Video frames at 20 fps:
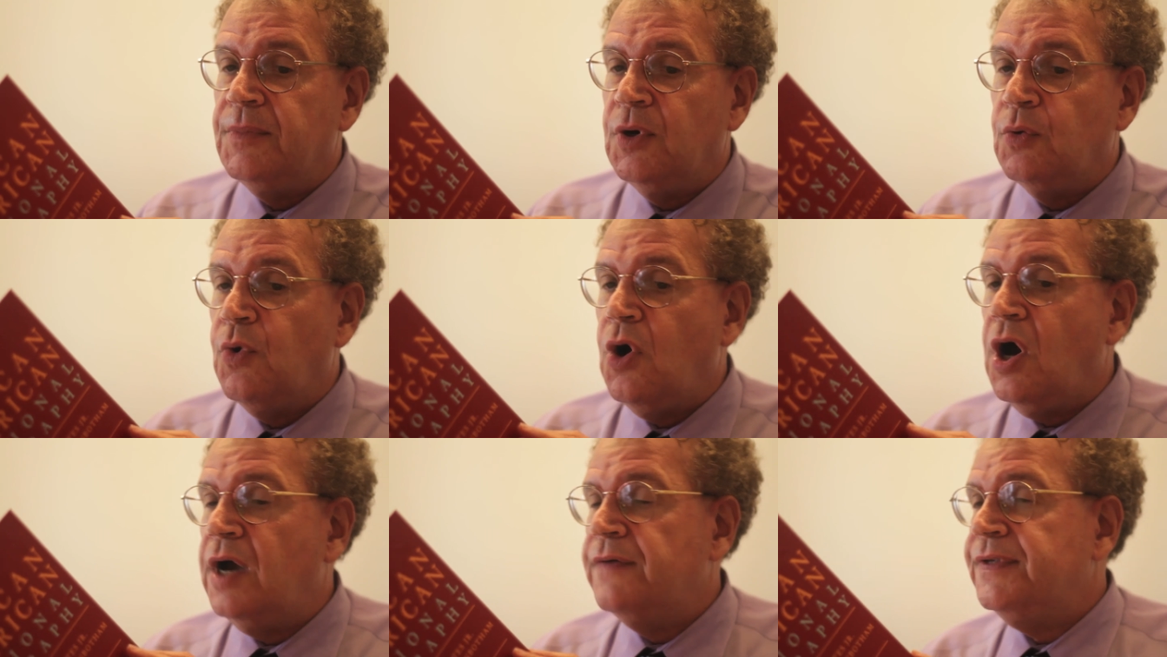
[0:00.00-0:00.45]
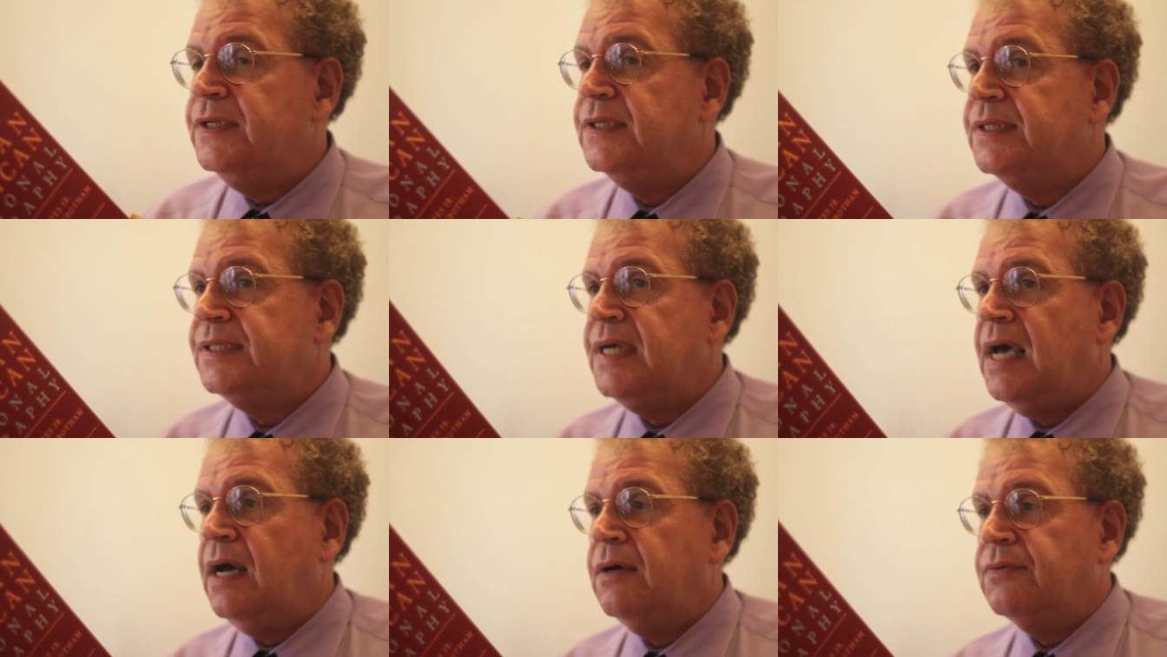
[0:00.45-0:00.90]
arrived in
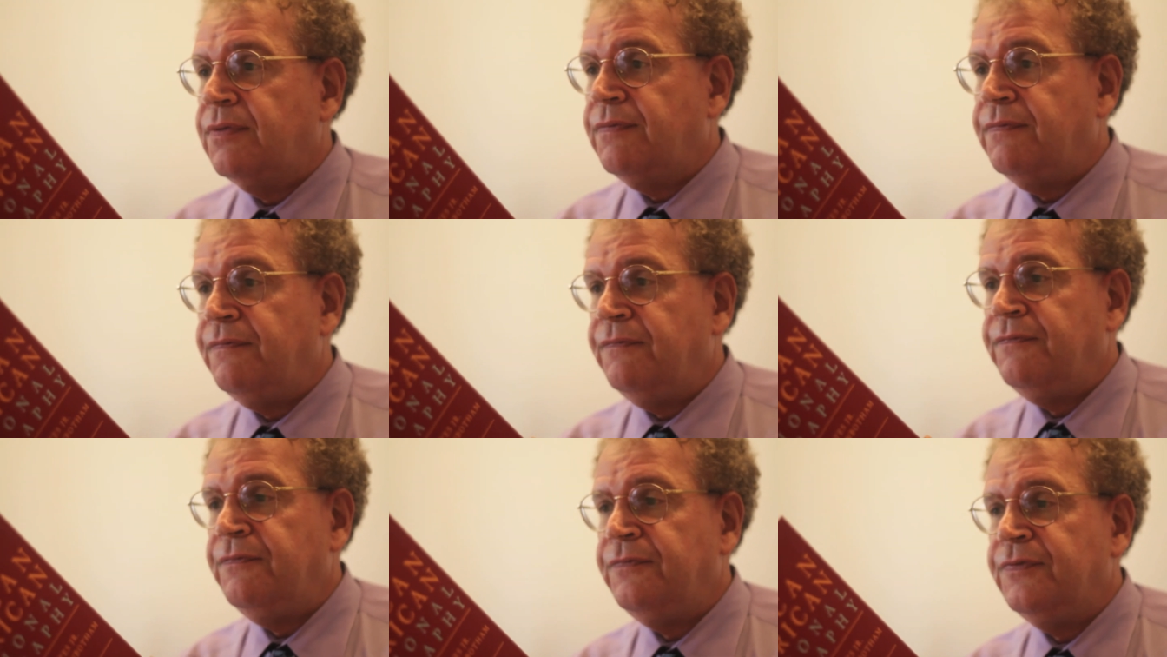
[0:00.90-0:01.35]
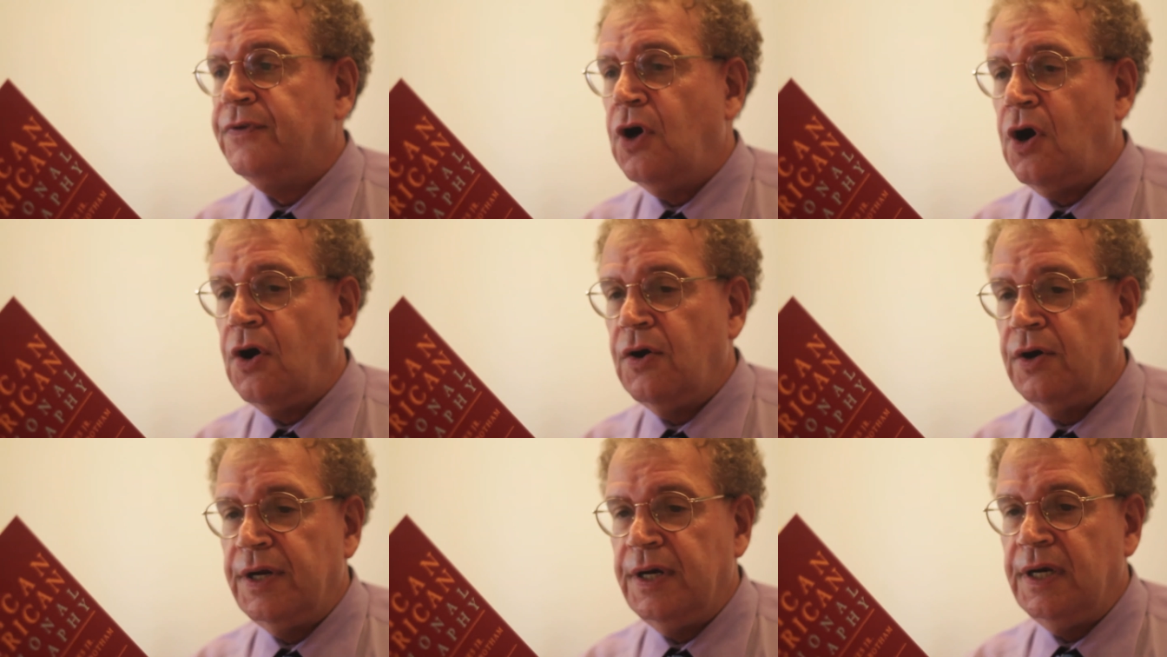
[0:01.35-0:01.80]
South
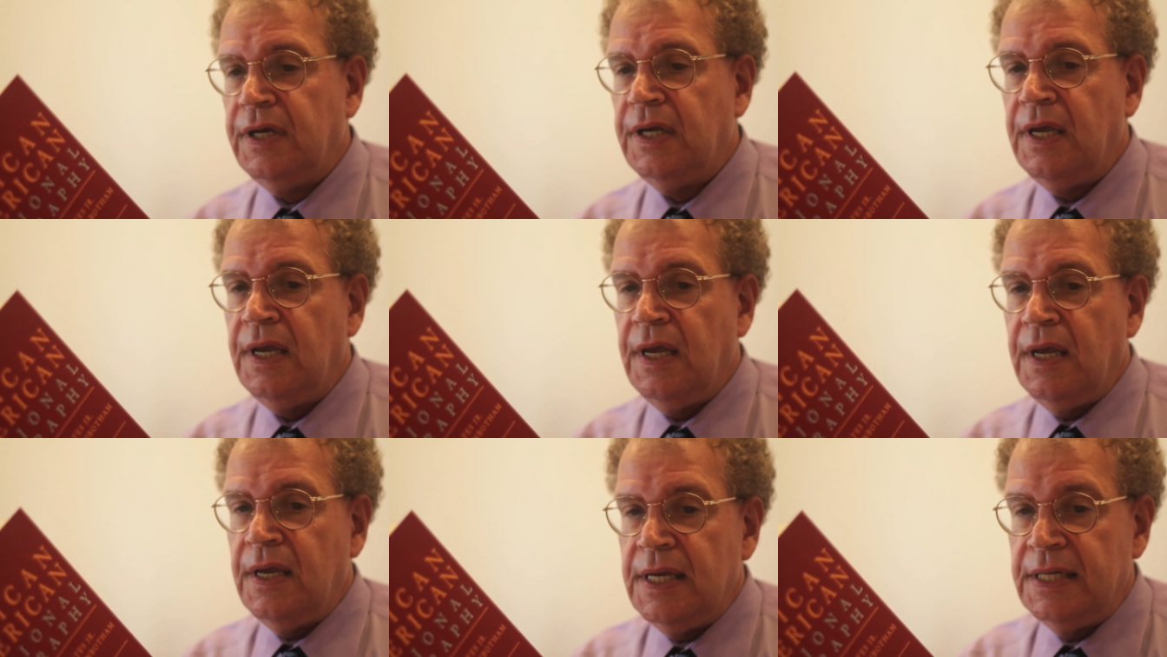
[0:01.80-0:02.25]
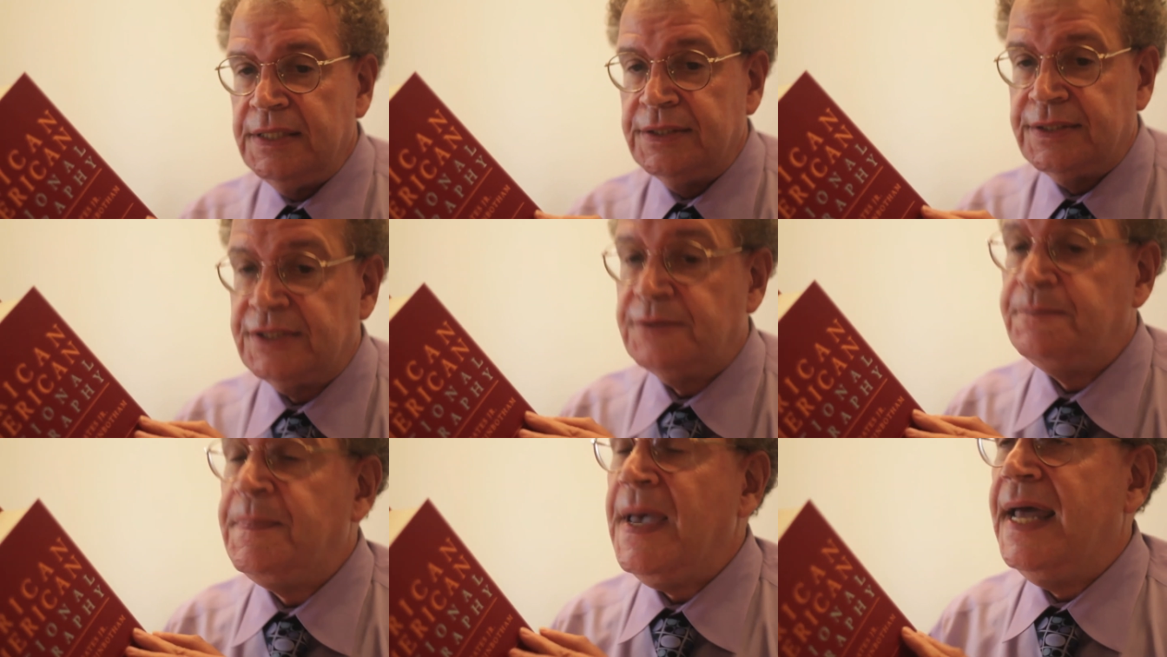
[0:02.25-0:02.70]
Florida, in
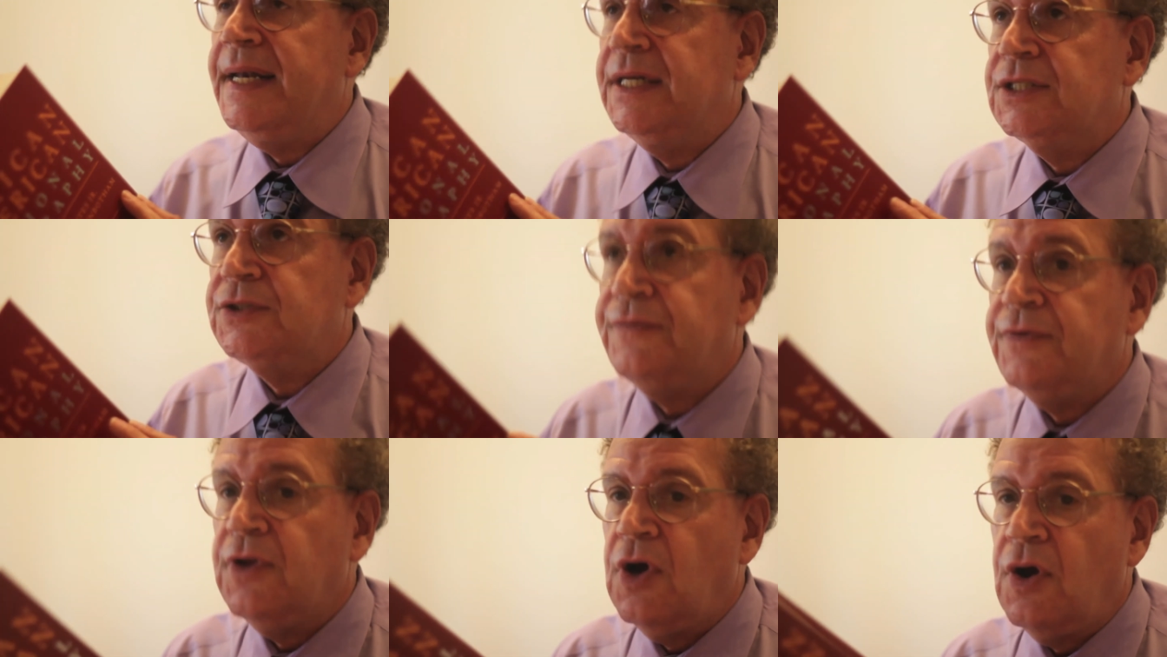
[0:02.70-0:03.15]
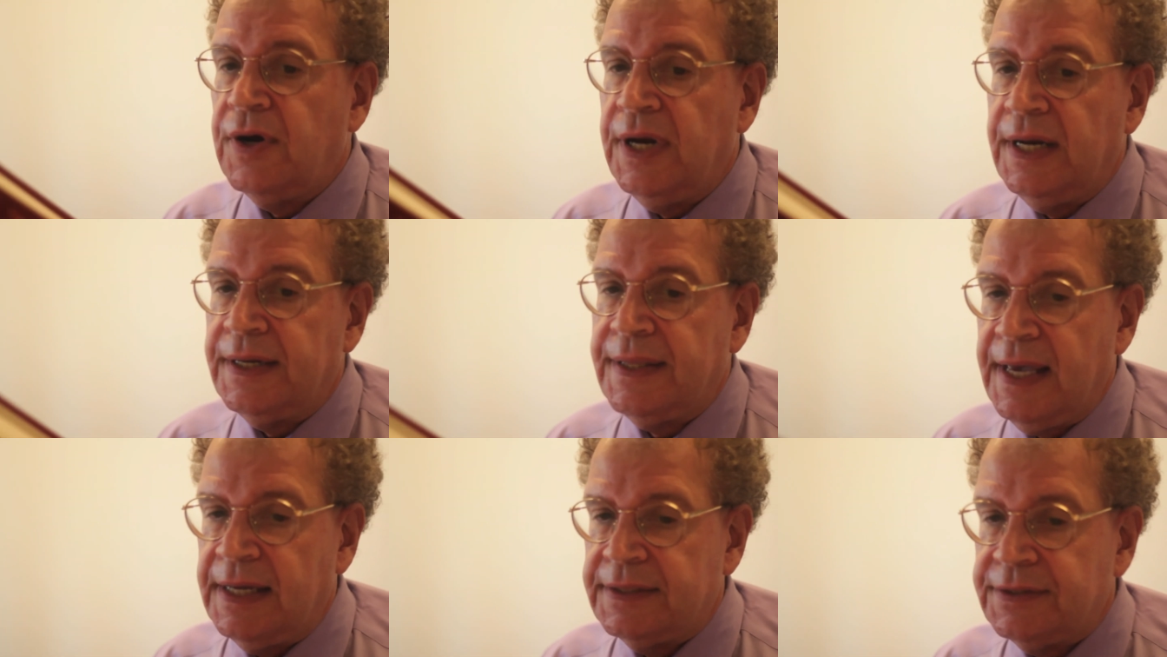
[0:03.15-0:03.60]
Spanish Florida at that